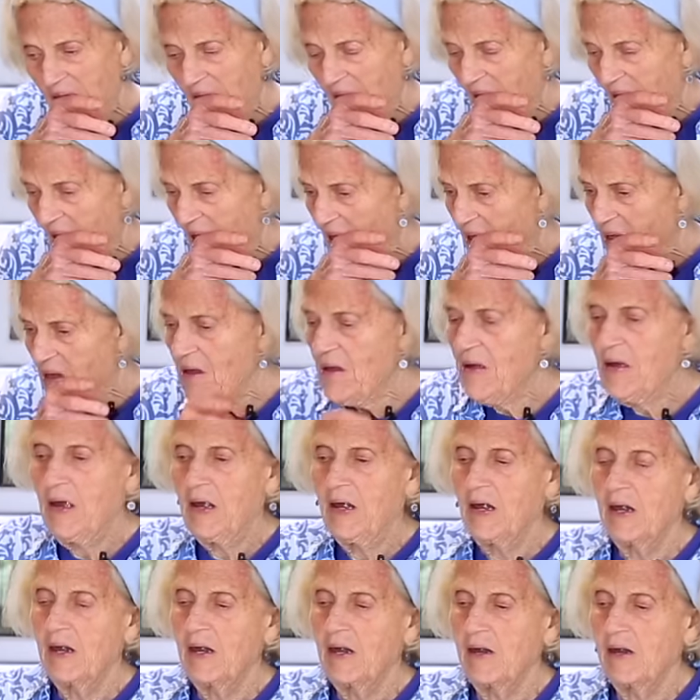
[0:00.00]

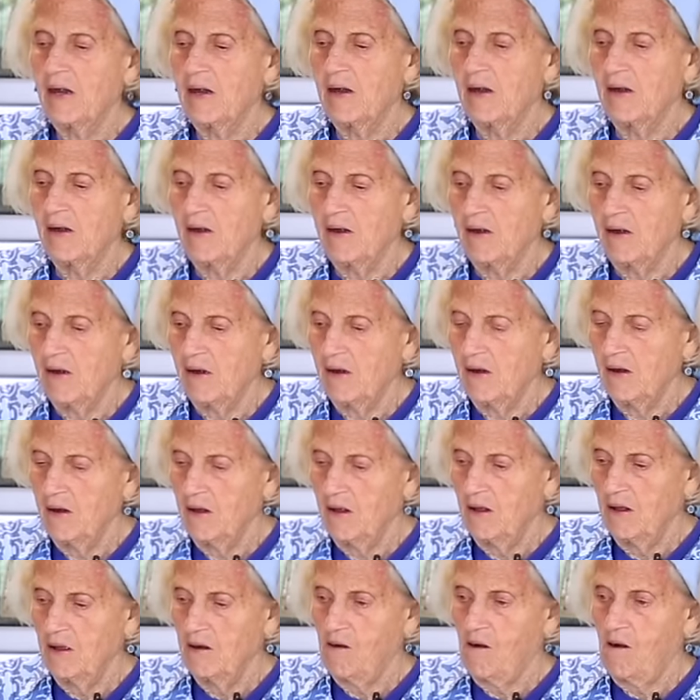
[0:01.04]

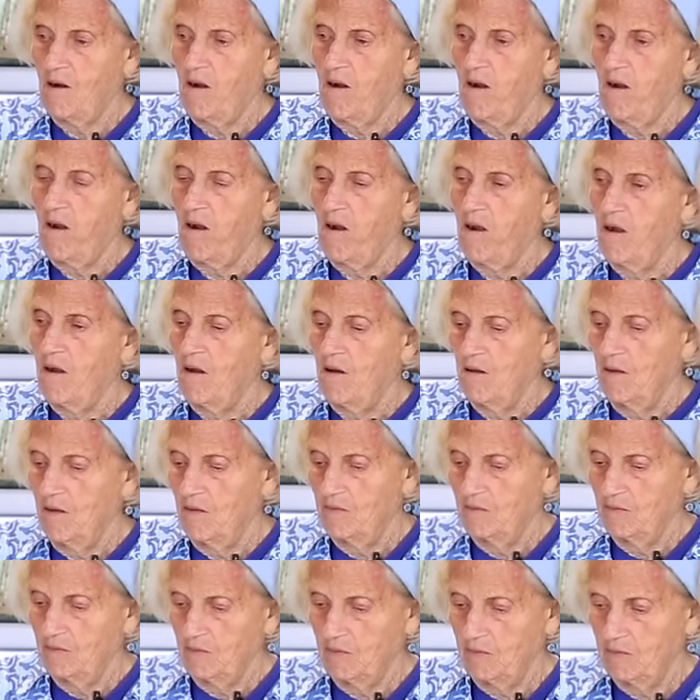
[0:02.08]

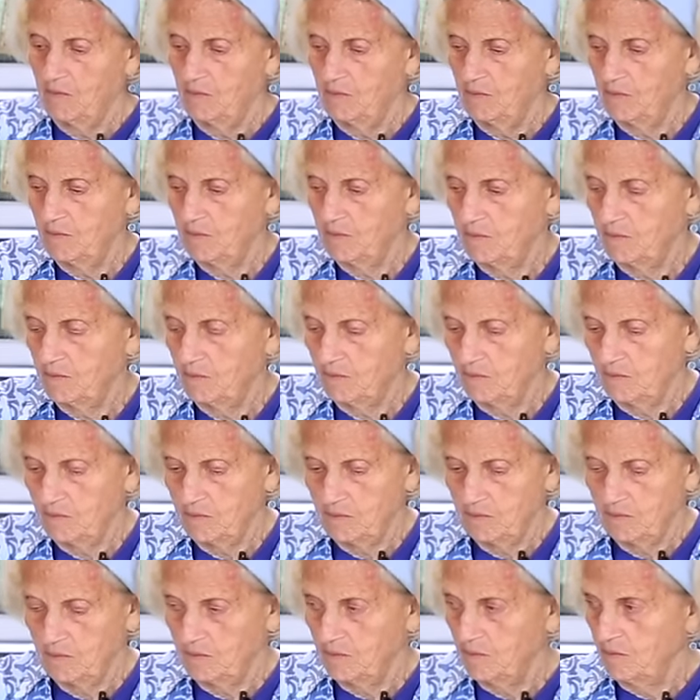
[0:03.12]

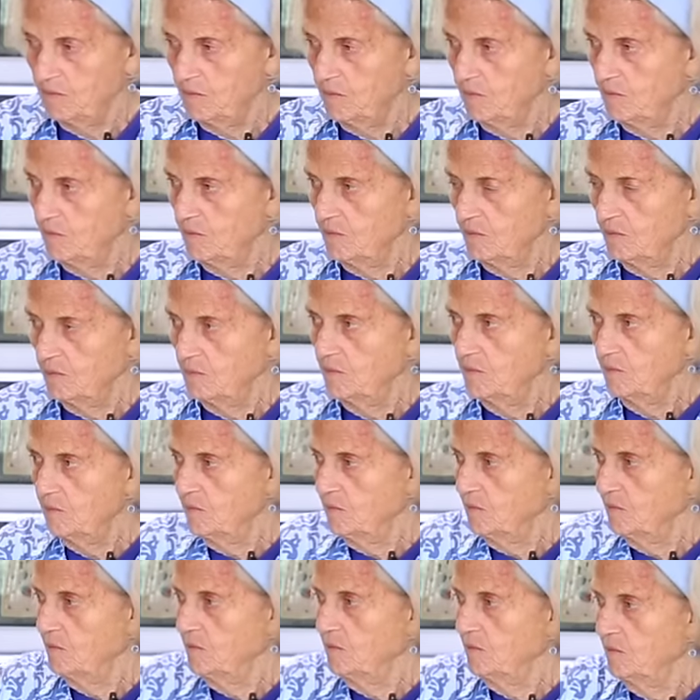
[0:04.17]

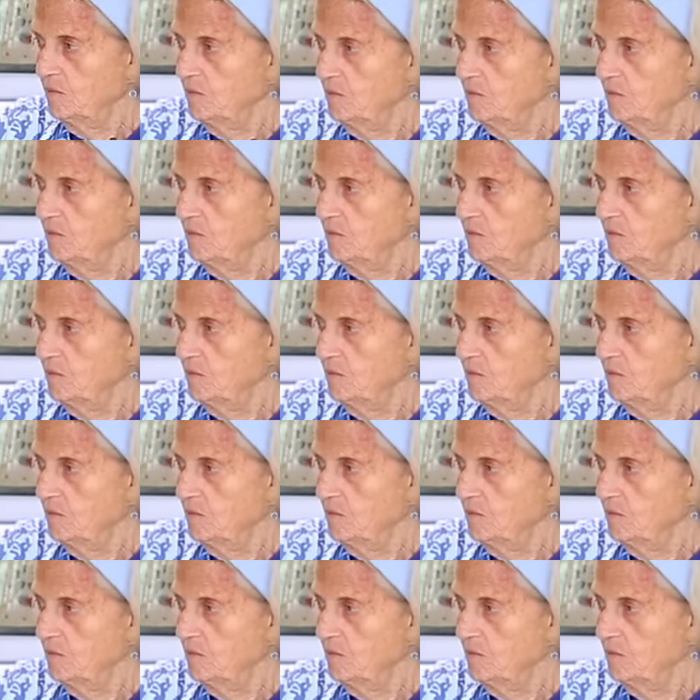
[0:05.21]
[no speech]